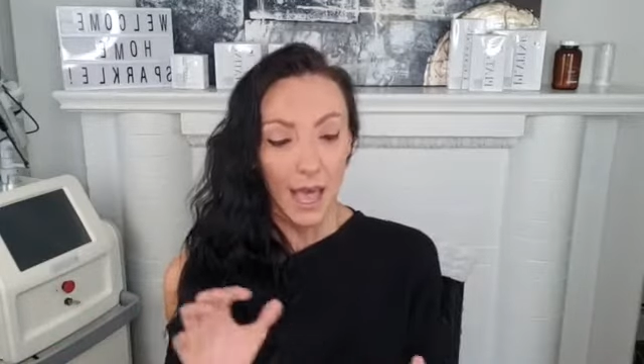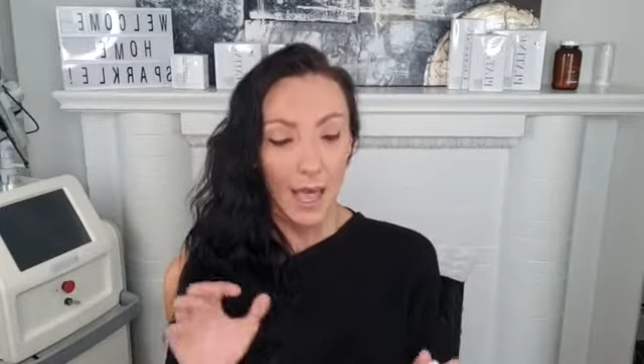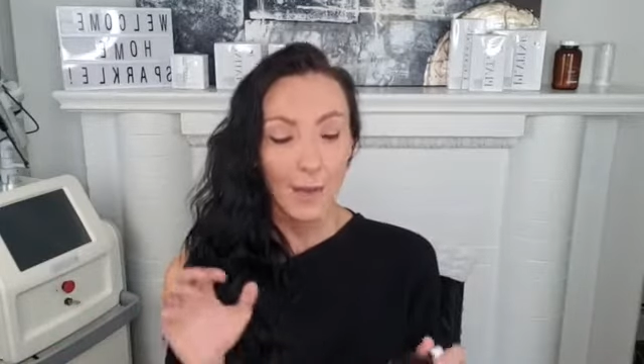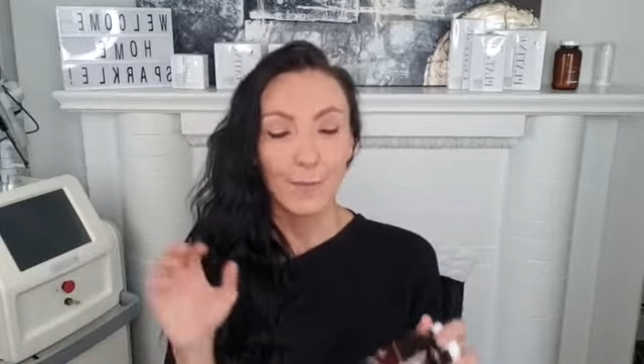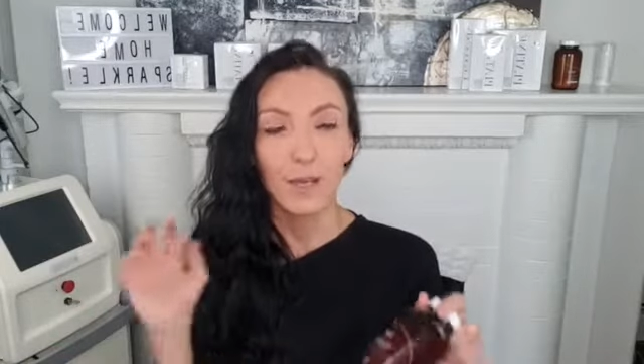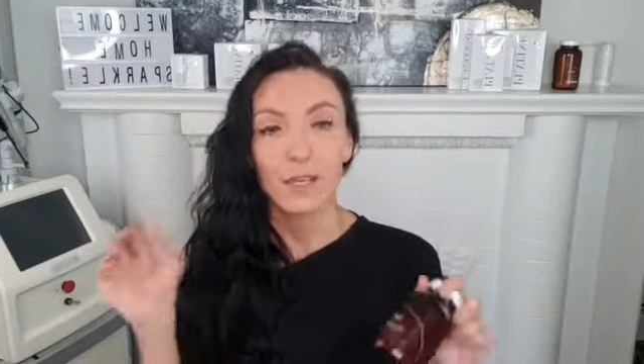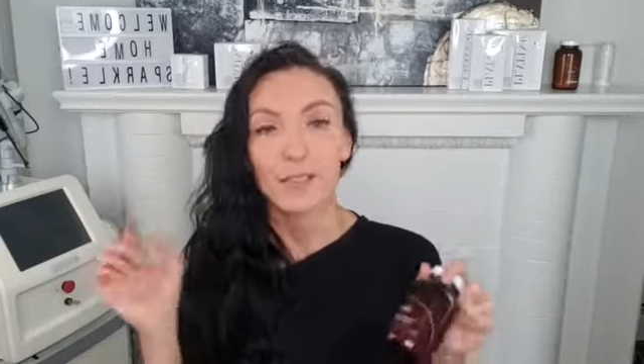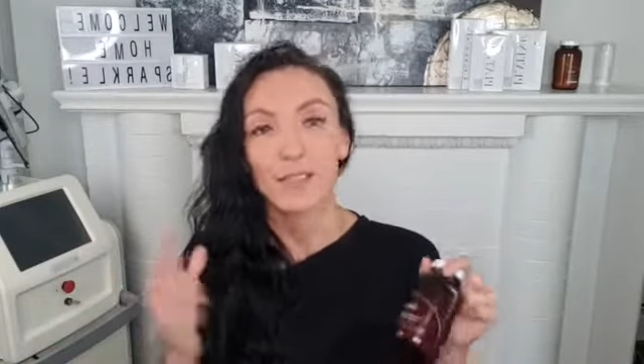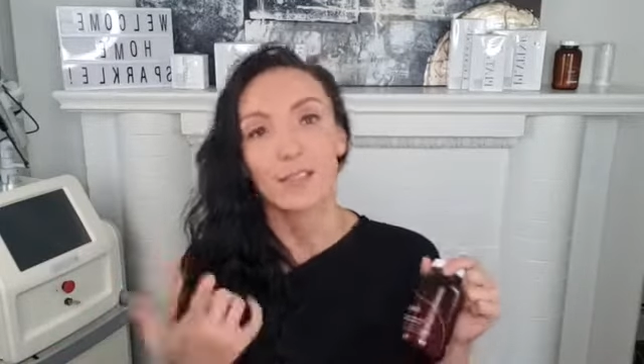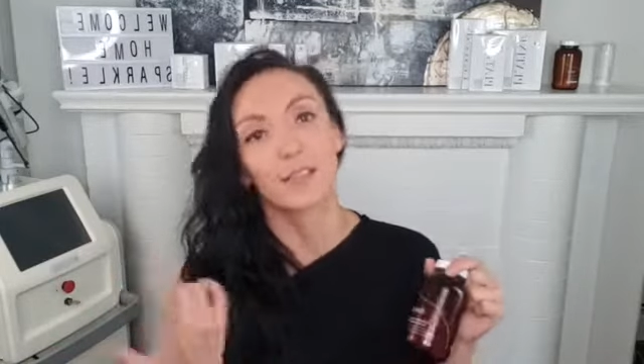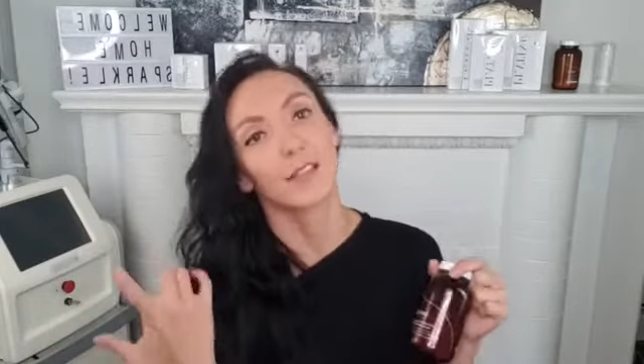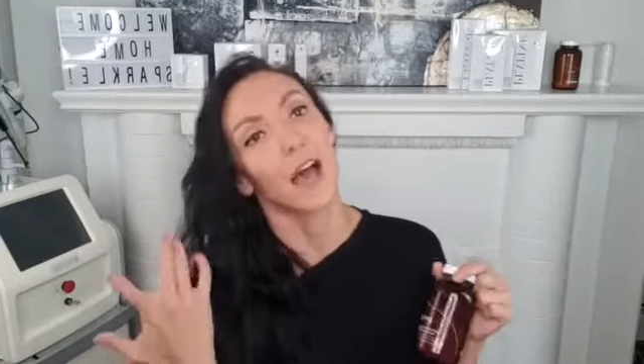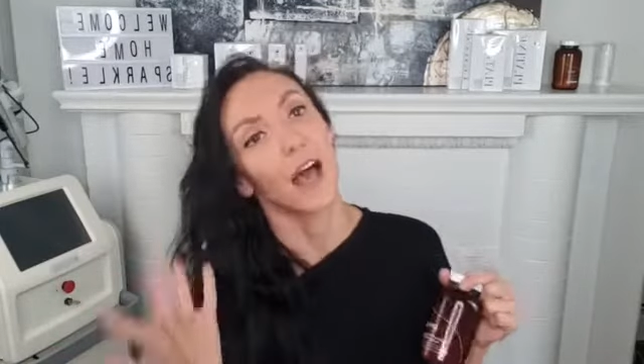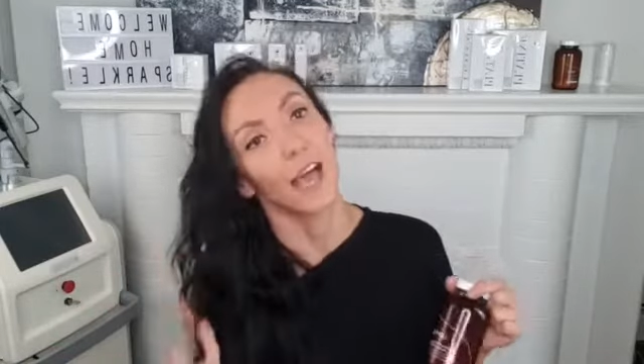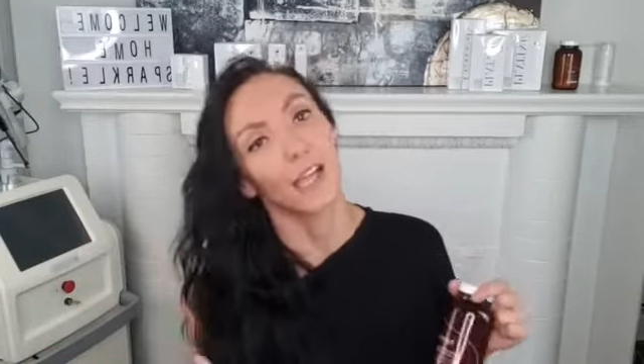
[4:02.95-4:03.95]
because it's
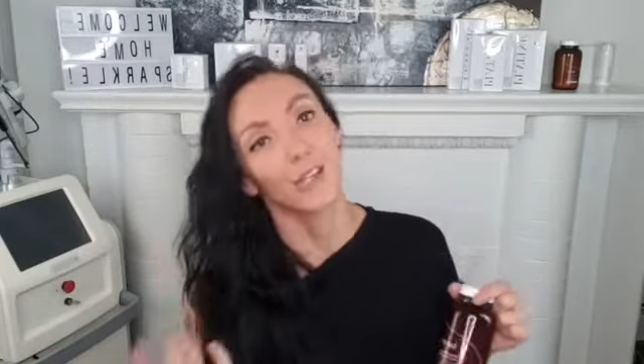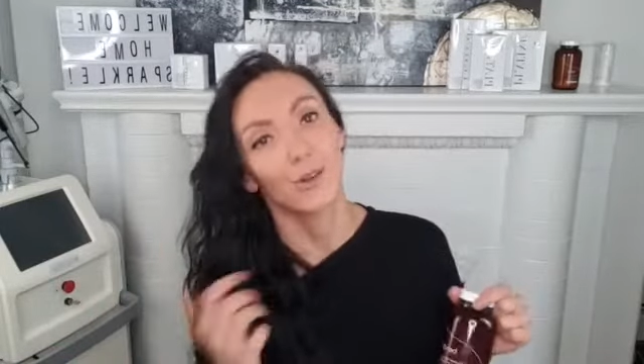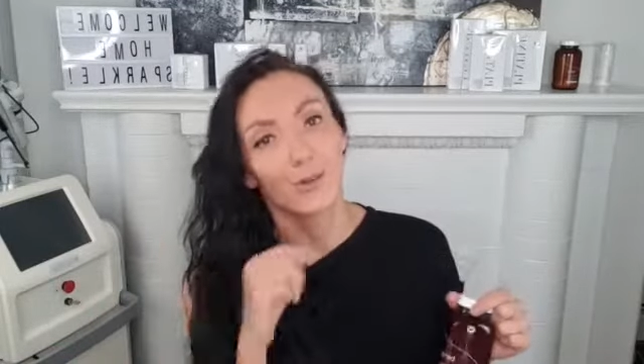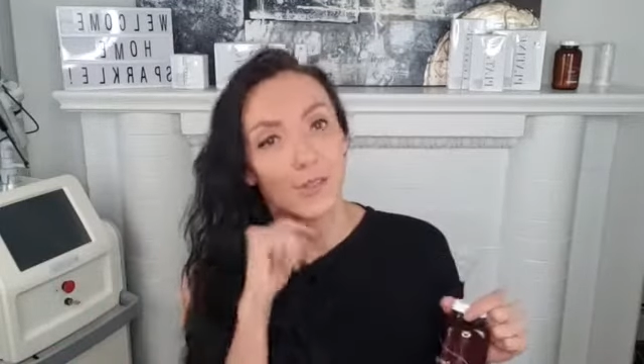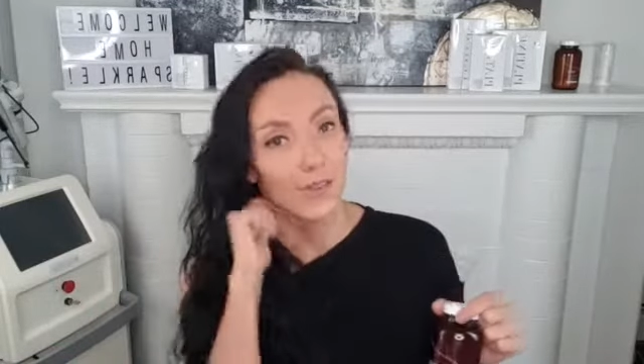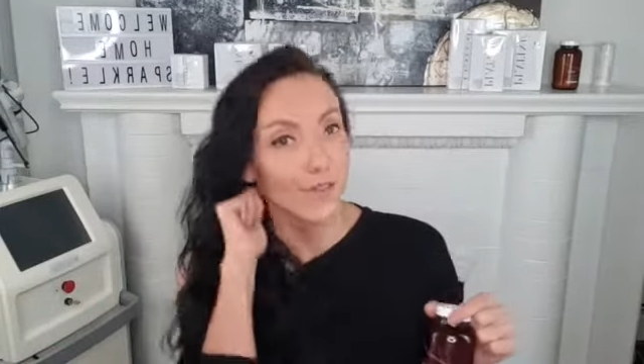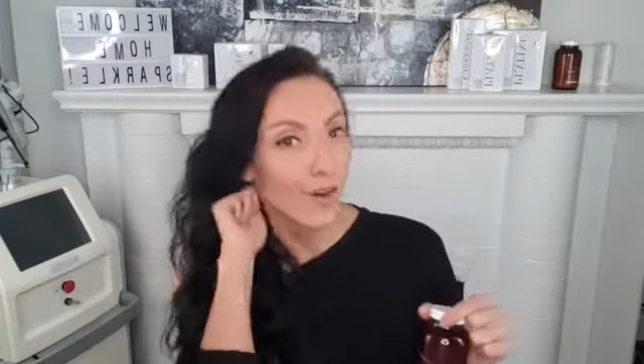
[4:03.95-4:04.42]
high dose of